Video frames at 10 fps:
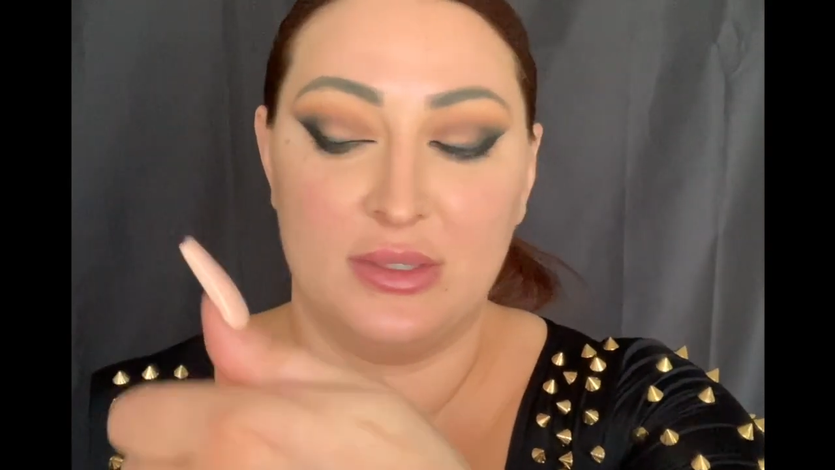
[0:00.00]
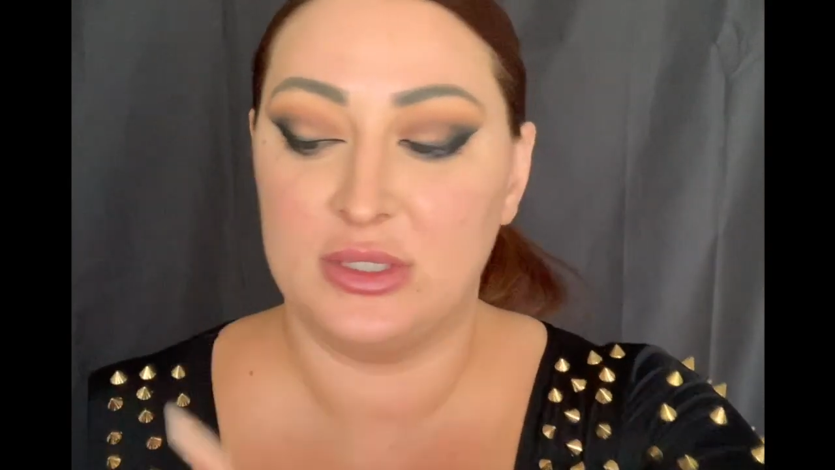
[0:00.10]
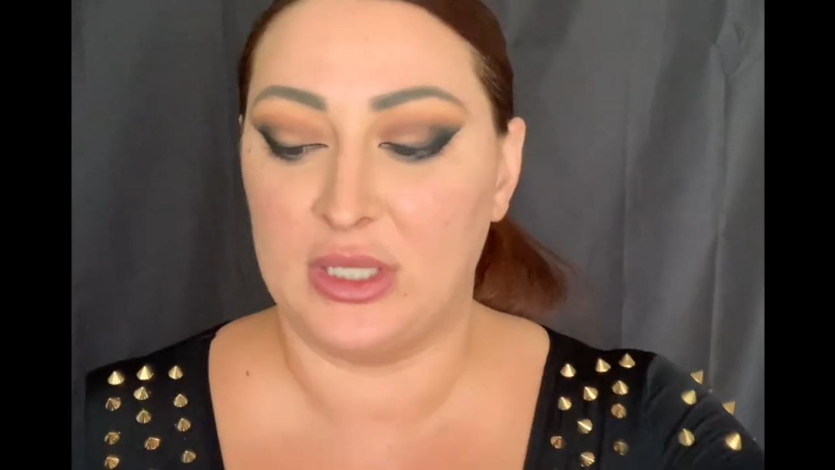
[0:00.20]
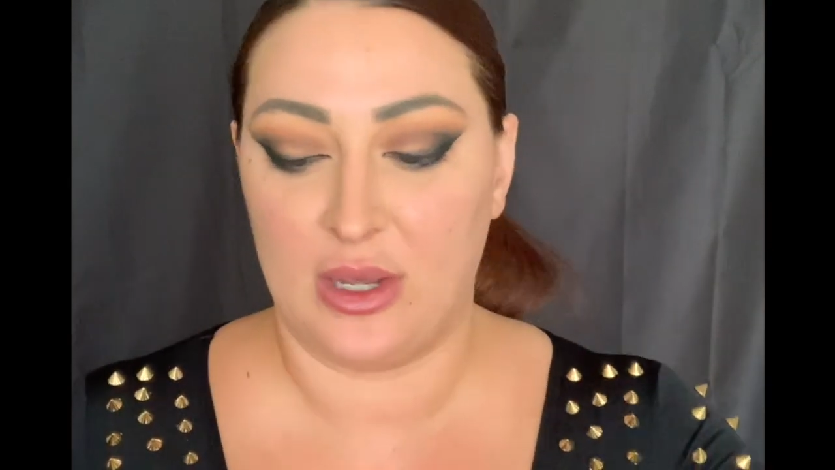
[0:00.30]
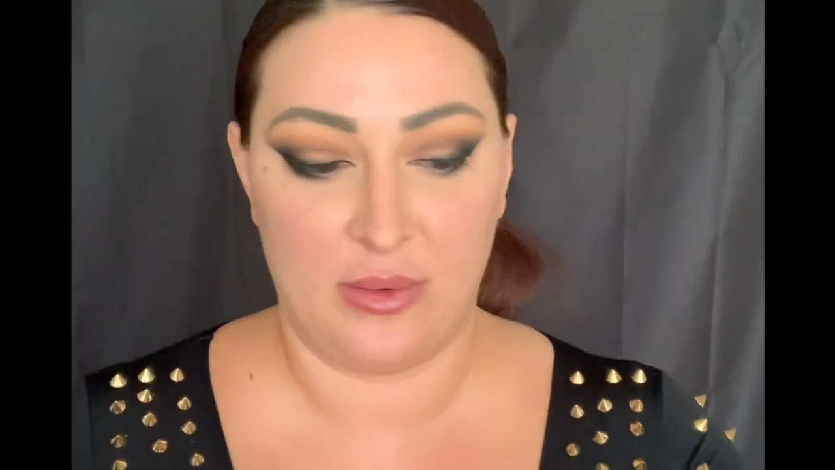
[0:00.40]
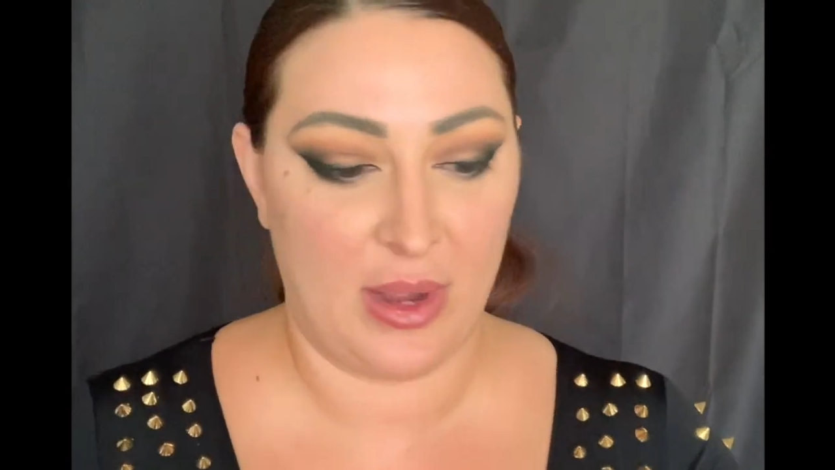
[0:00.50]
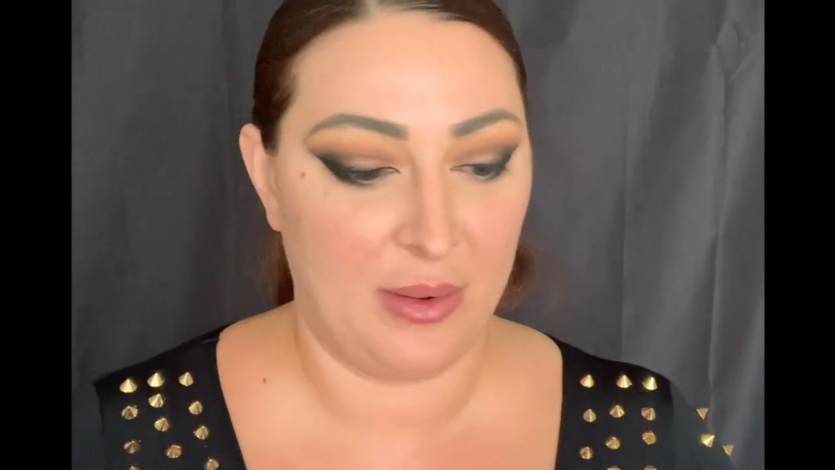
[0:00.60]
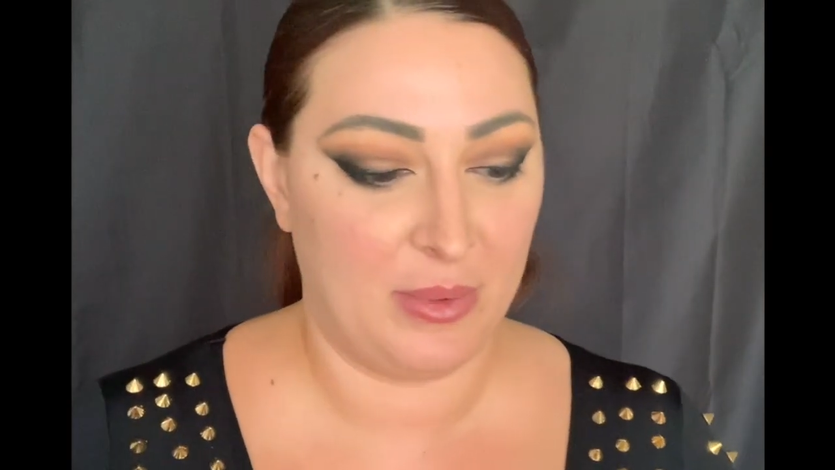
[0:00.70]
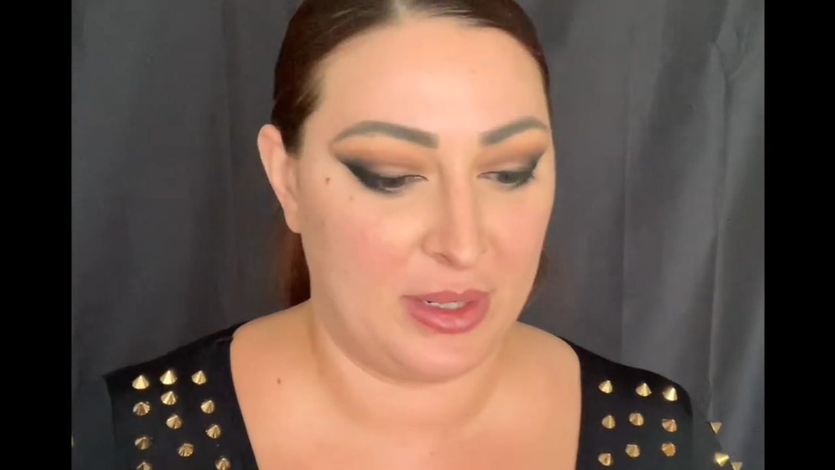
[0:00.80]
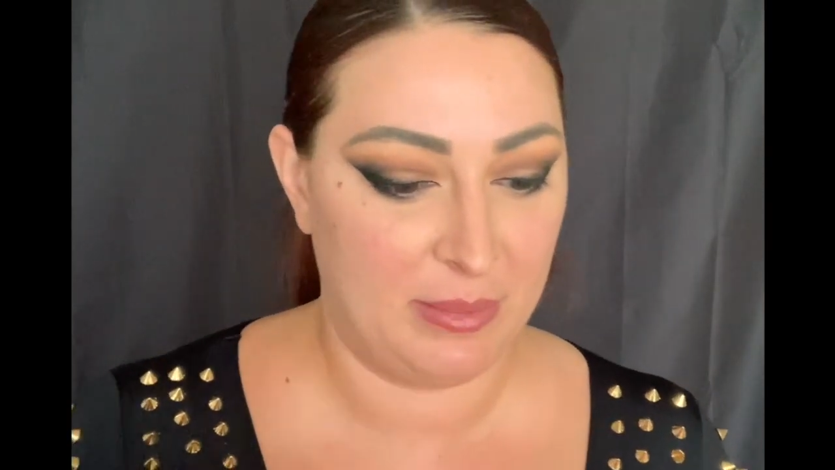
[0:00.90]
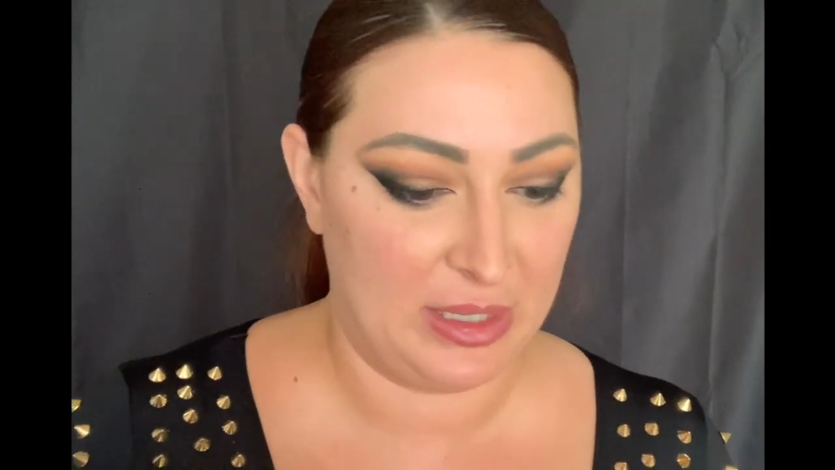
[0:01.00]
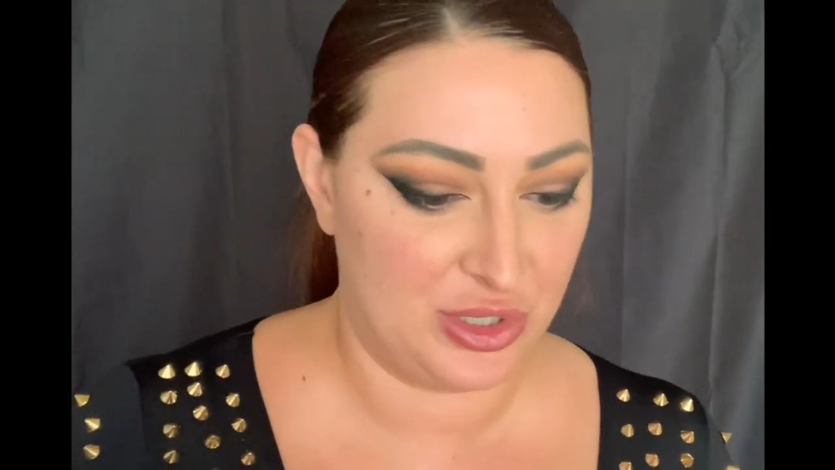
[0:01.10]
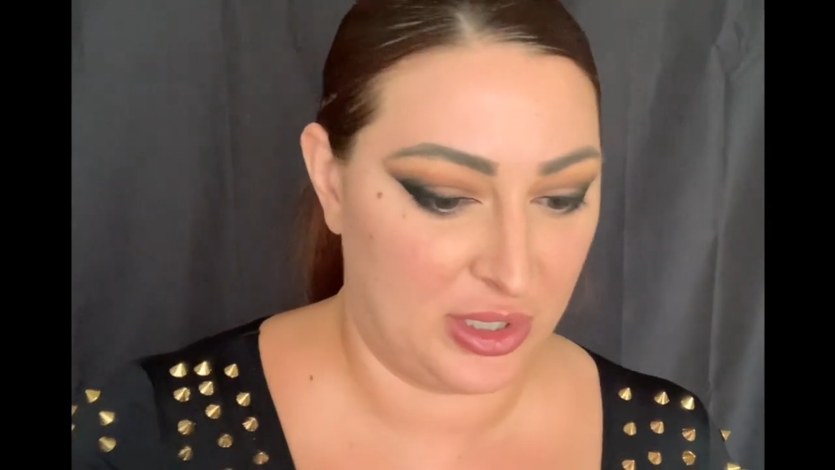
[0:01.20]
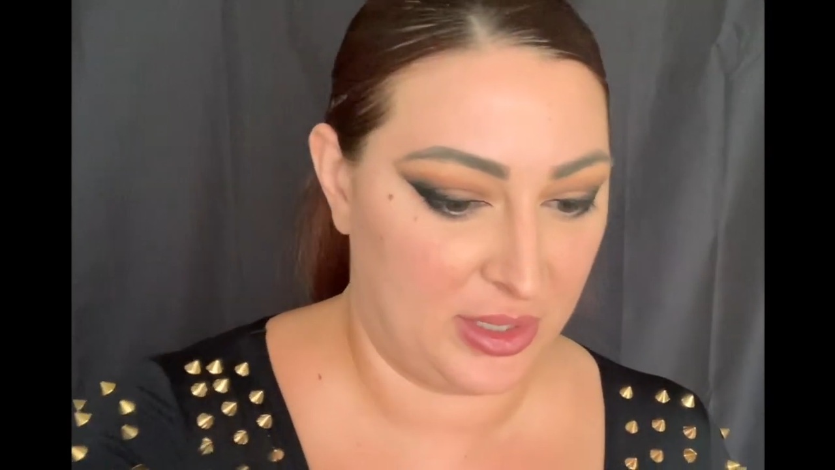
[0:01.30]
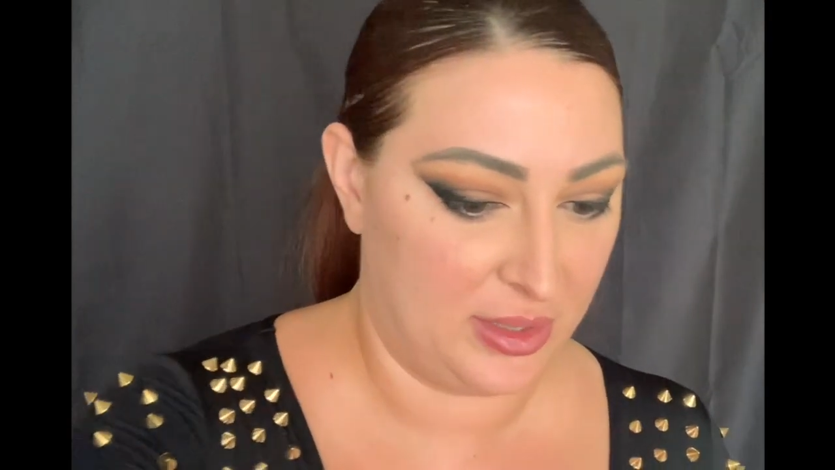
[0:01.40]
So I wanna make
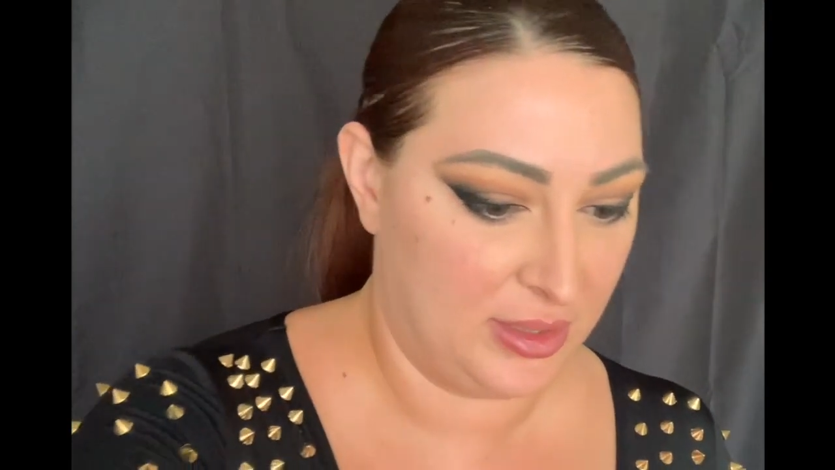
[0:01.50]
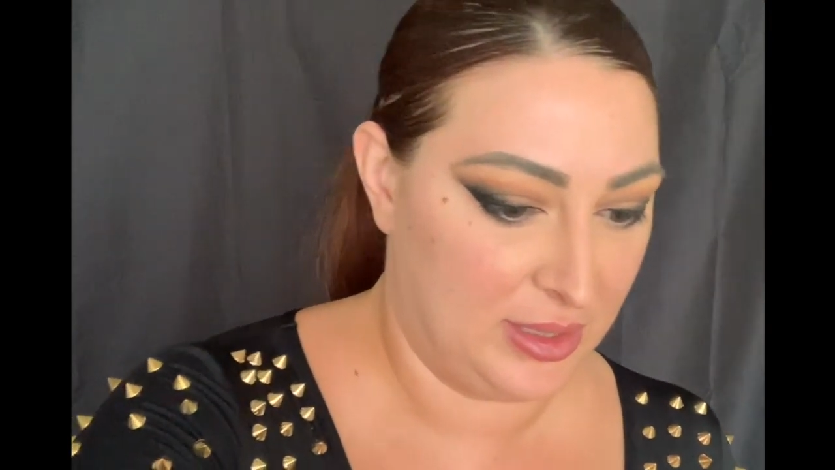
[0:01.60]
sure